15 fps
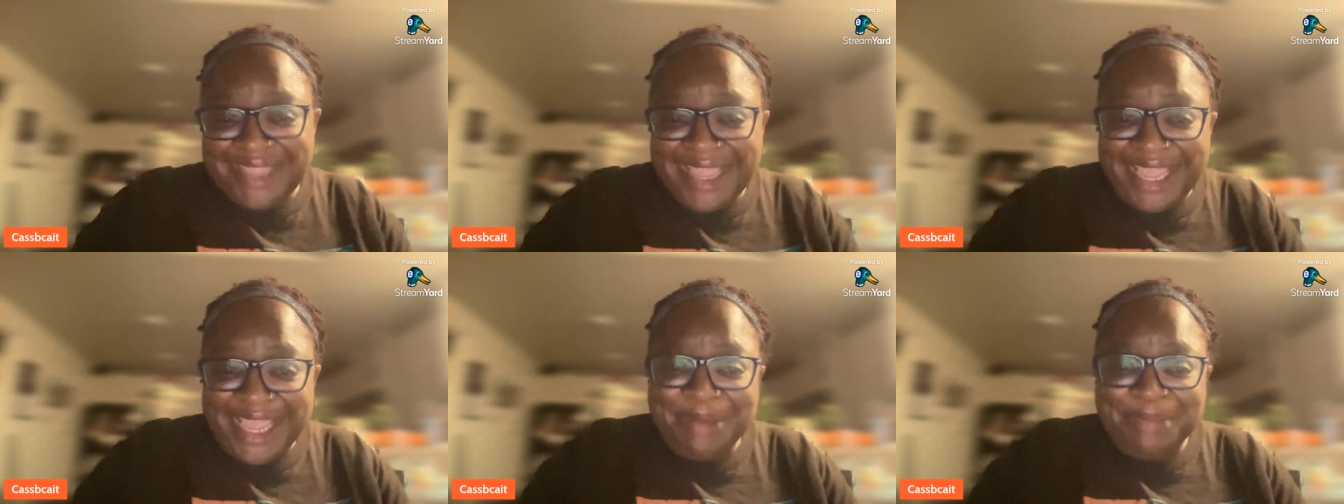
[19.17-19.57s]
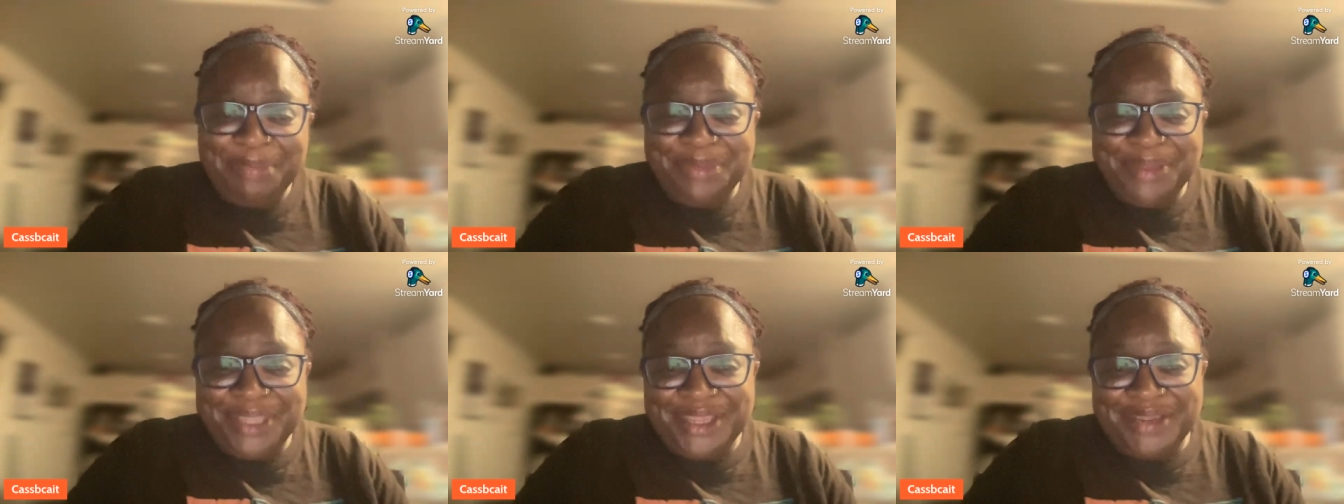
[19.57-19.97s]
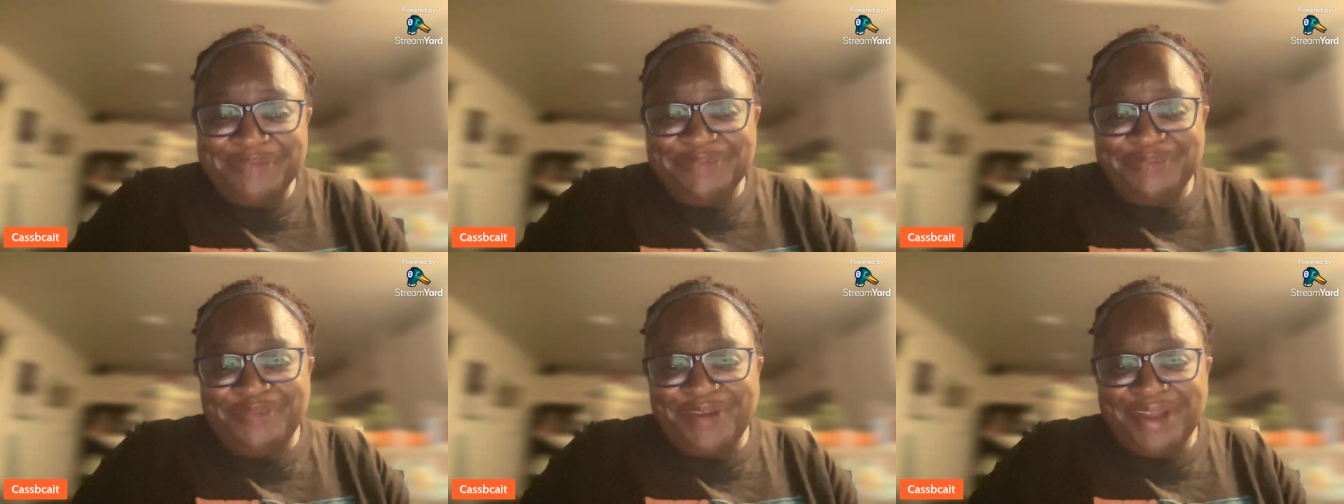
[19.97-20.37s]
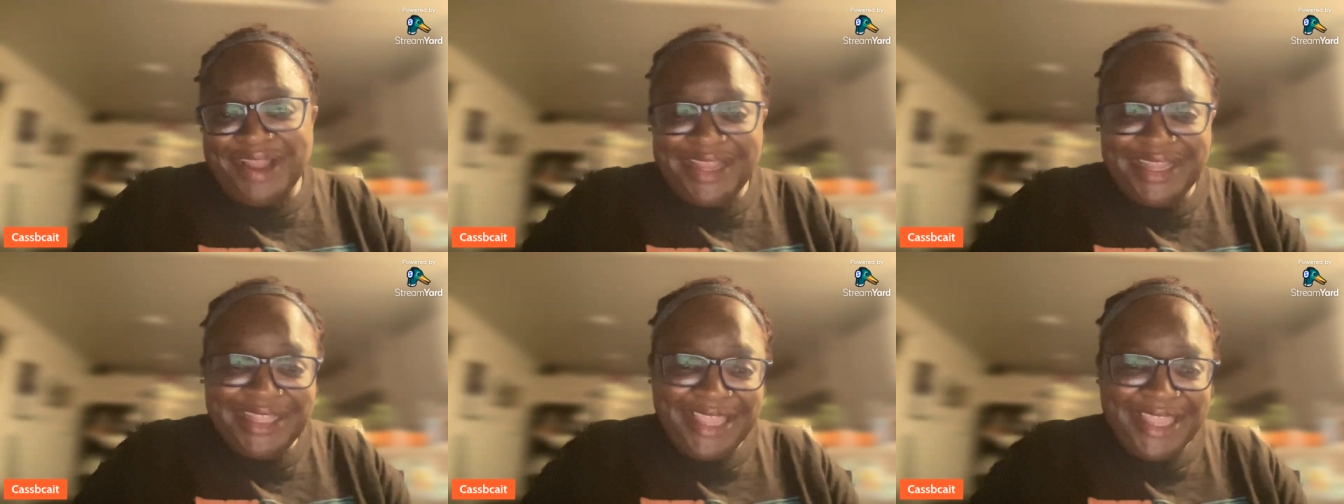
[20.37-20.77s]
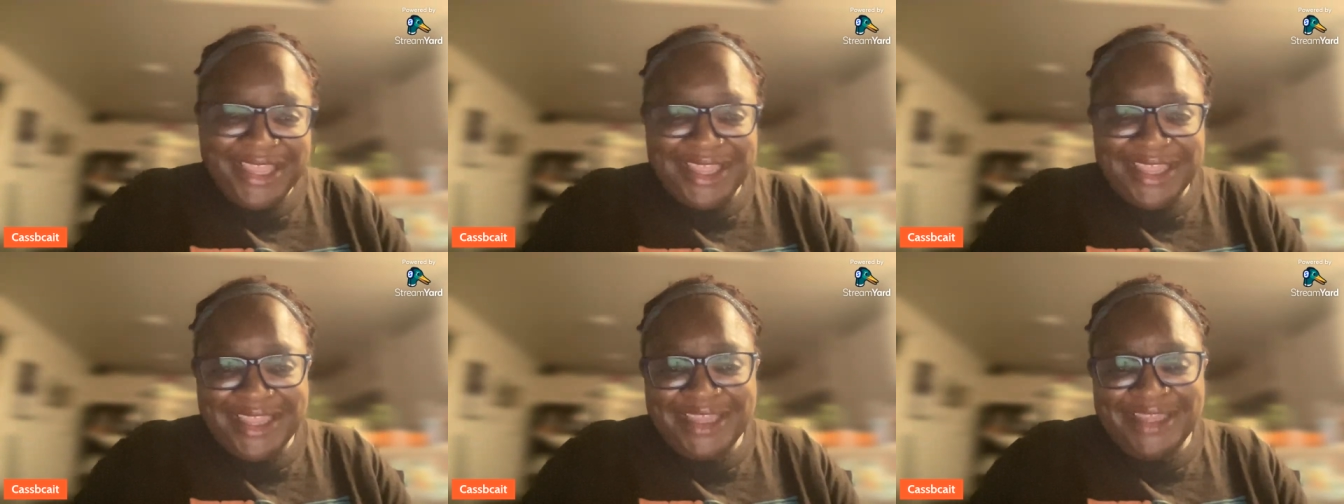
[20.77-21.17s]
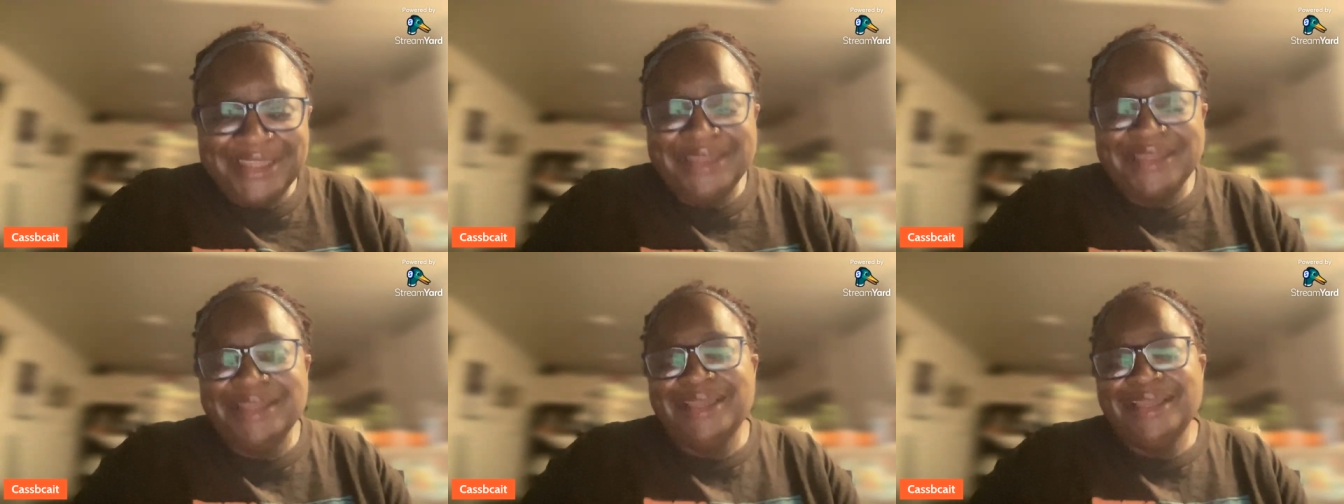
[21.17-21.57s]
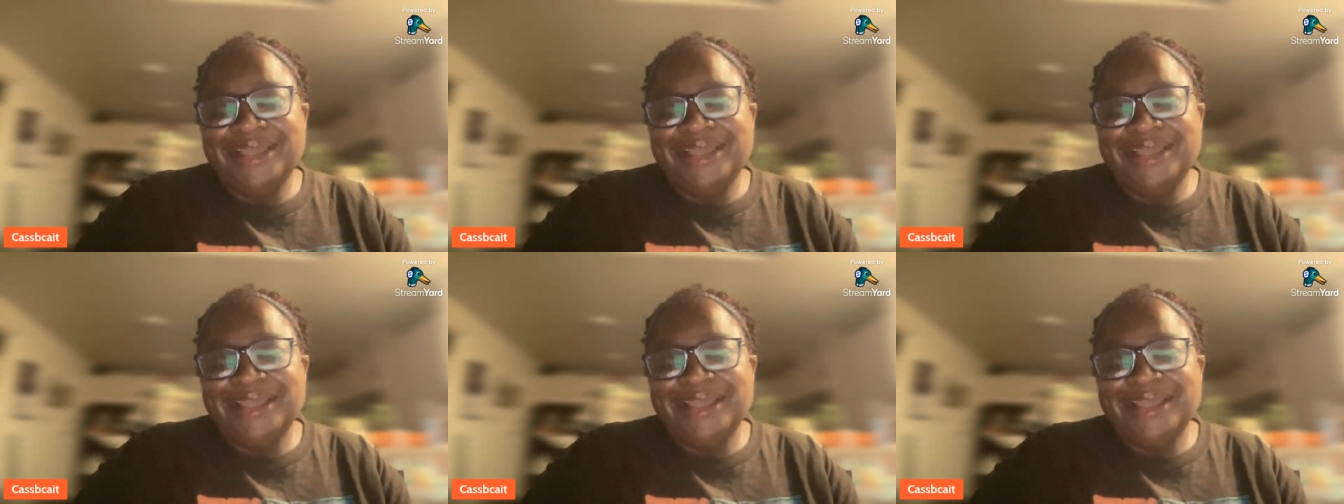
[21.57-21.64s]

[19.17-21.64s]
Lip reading: Happy Friday.